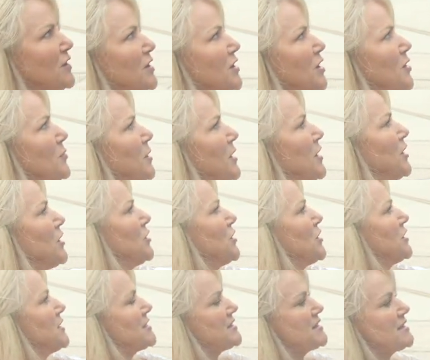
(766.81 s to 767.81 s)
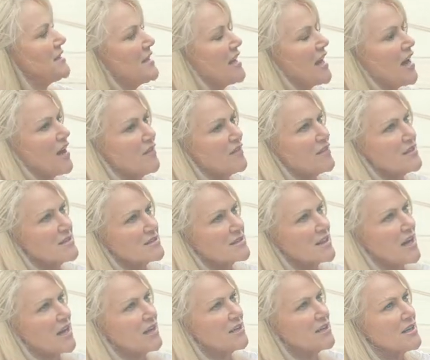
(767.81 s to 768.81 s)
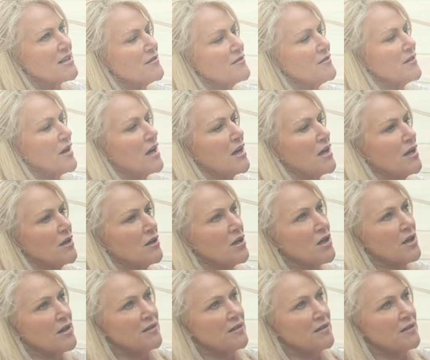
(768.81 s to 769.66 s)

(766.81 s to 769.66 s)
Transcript: look up here, you're going to see how this kind of,